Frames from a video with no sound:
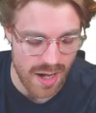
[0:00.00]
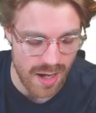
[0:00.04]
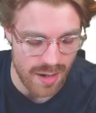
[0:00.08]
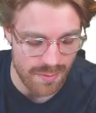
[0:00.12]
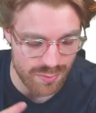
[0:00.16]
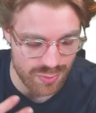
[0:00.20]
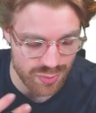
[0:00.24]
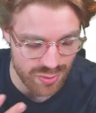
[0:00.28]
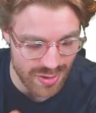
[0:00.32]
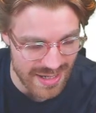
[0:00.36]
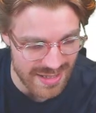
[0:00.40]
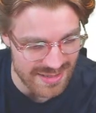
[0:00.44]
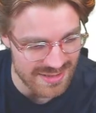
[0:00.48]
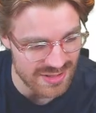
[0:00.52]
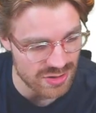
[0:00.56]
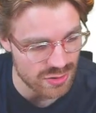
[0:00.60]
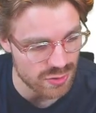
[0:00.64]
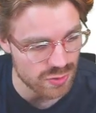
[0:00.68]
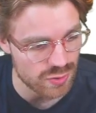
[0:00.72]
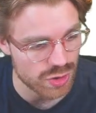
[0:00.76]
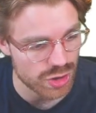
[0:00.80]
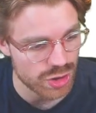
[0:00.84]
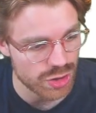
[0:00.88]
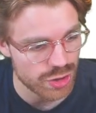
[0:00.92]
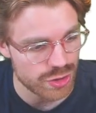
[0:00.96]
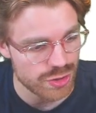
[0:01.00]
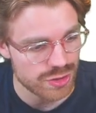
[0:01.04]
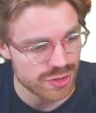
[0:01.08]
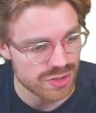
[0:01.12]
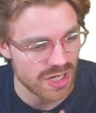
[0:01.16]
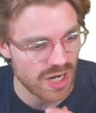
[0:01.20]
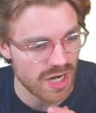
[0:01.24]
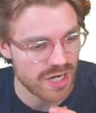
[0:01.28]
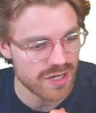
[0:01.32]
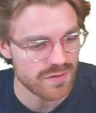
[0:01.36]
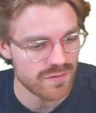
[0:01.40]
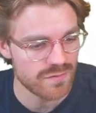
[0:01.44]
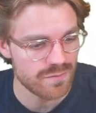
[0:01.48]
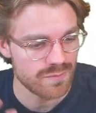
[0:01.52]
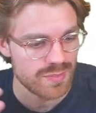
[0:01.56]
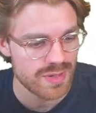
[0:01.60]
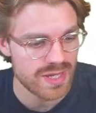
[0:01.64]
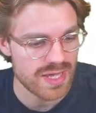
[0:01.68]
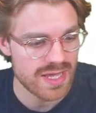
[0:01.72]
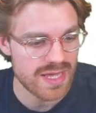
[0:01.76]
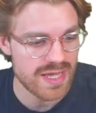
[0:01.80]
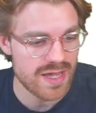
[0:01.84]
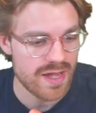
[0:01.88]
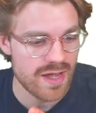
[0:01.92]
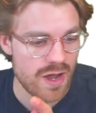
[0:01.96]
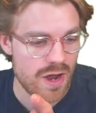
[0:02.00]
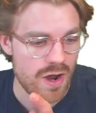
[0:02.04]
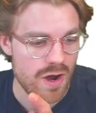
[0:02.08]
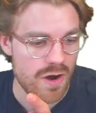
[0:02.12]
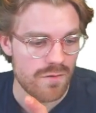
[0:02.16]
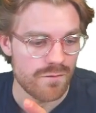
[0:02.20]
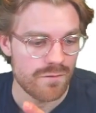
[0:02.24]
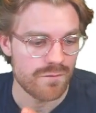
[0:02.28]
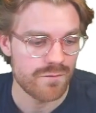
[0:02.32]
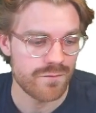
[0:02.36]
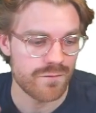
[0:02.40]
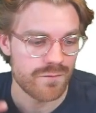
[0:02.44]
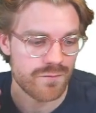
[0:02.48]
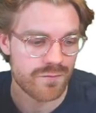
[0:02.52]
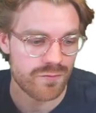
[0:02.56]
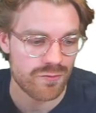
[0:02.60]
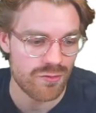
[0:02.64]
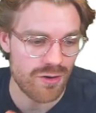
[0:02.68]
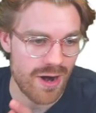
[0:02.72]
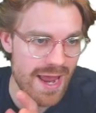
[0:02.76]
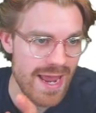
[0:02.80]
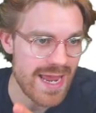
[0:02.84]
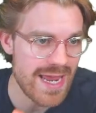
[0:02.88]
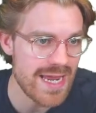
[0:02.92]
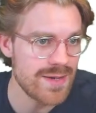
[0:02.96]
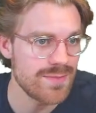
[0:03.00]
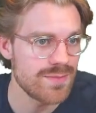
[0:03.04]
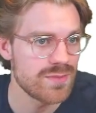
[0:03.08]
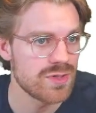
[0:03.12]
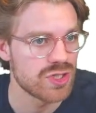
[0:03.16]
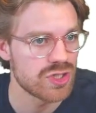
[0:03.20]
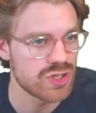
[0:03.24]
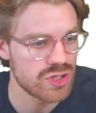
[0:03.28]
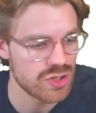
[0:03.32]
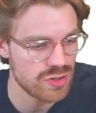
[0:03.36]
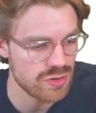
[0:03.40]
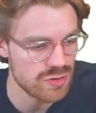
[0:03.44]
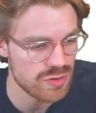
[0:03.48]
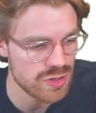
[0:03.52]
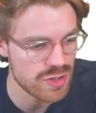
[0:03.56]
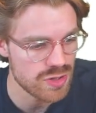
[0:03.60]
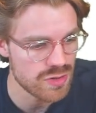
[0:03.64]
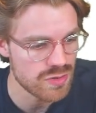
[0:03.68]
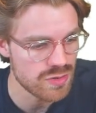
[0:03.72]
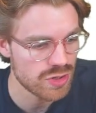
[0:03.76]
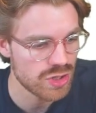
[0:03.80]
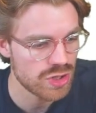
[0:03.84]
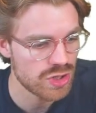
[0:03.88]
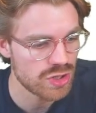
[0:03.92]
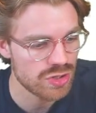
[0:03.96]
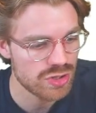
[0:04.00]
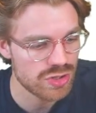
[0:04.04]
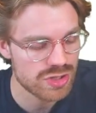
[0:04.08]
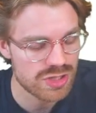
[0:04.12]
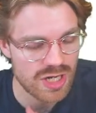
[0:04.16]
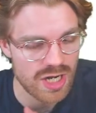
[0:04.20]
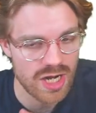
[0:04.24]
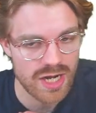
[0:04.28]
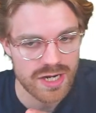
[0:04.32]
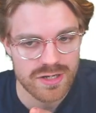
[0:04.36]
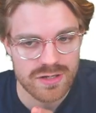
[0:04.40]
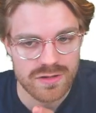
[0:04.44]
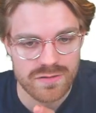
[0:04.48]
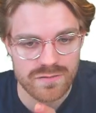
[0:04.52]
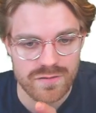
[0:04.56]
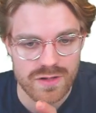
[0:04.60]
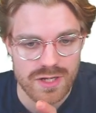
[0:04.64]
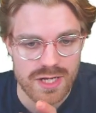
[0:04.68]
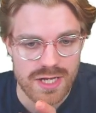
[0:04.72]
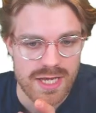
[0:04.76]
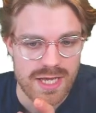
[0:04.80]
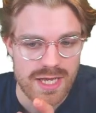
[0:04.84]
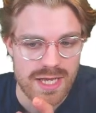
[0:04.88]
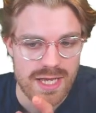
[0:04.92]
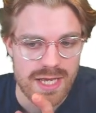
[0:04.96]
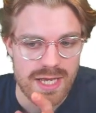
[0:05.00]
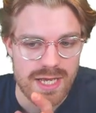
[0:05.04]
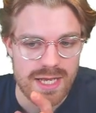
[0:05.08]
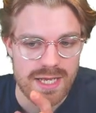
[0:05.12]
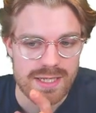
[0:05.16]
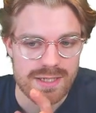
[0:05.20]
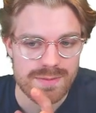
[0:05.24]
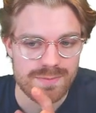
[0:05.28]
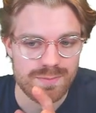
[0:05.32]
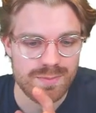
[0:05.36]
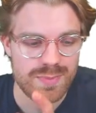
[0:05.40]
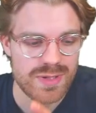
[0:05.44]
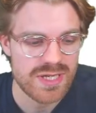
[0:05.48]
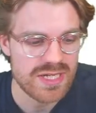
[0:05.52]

practical could kind of be framed to you, could kind of be